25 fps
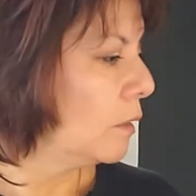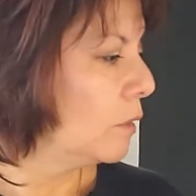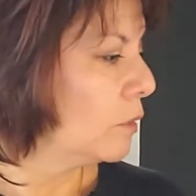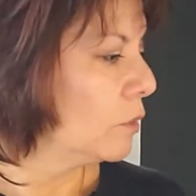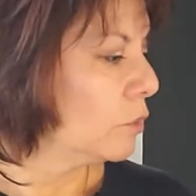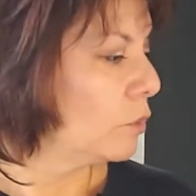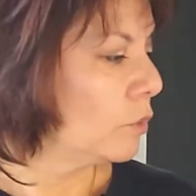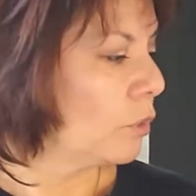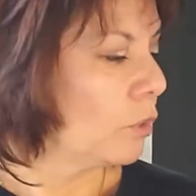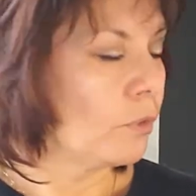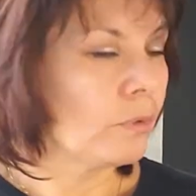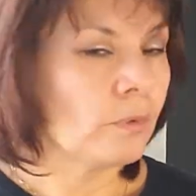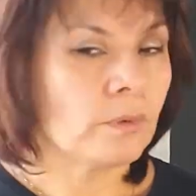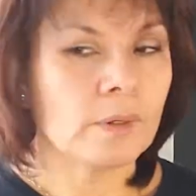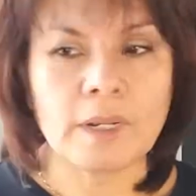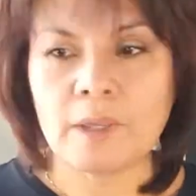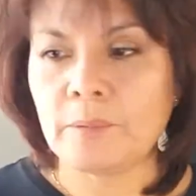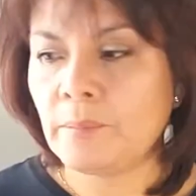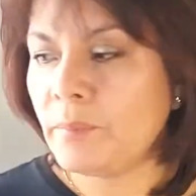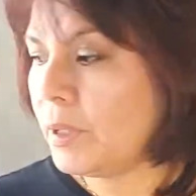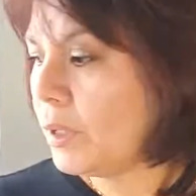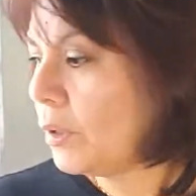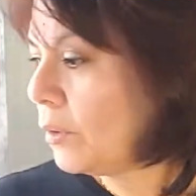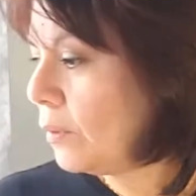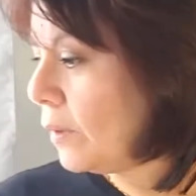So
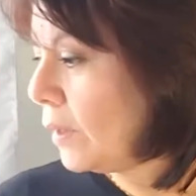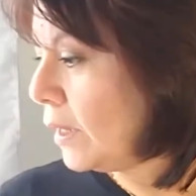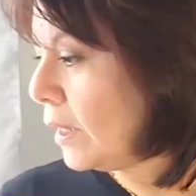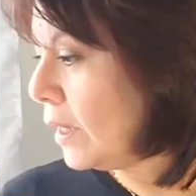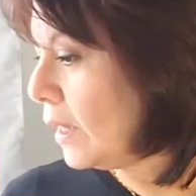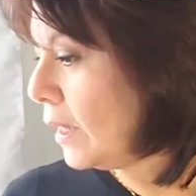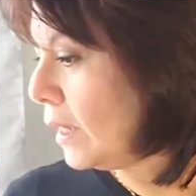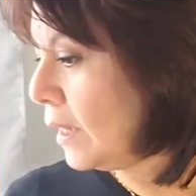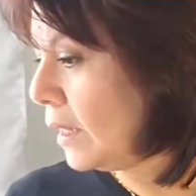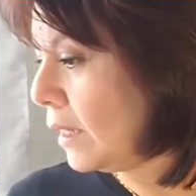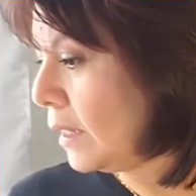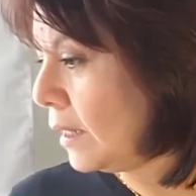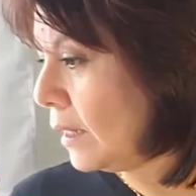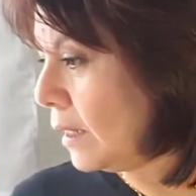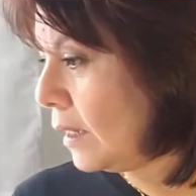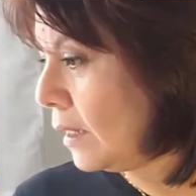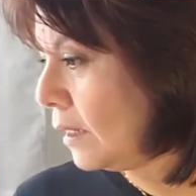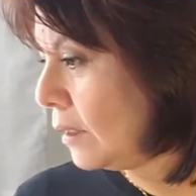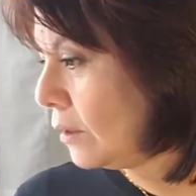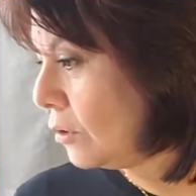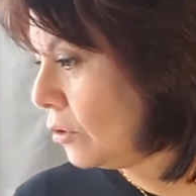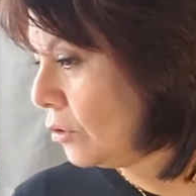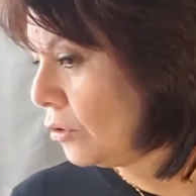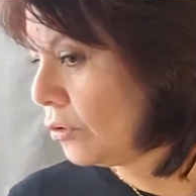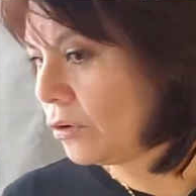let me go ahead
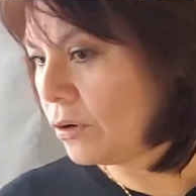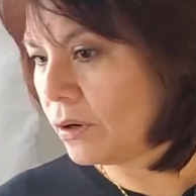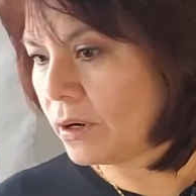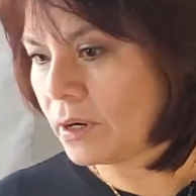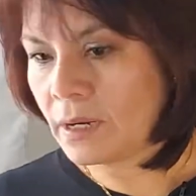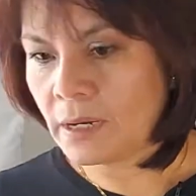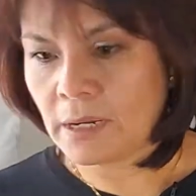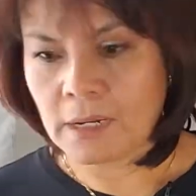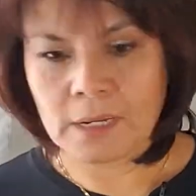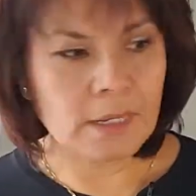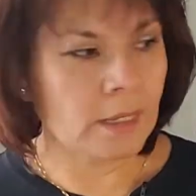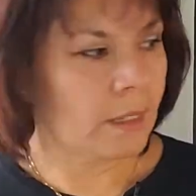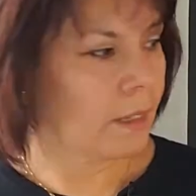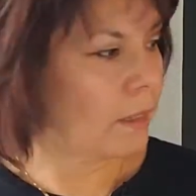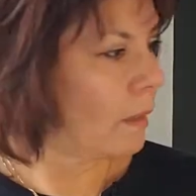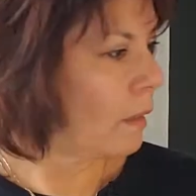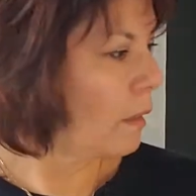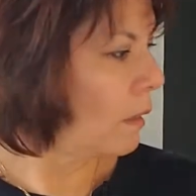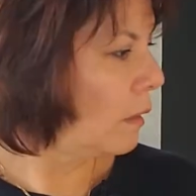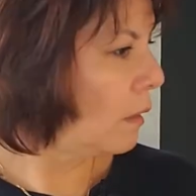and try